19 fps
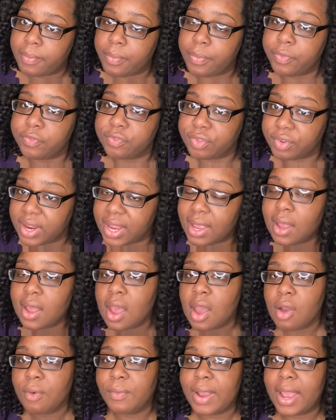free,
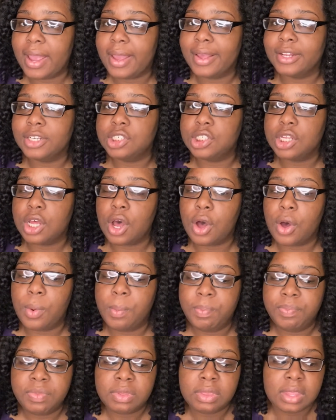right? And so
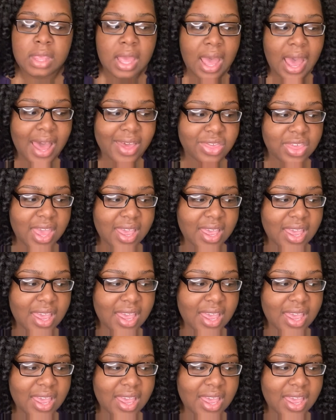I think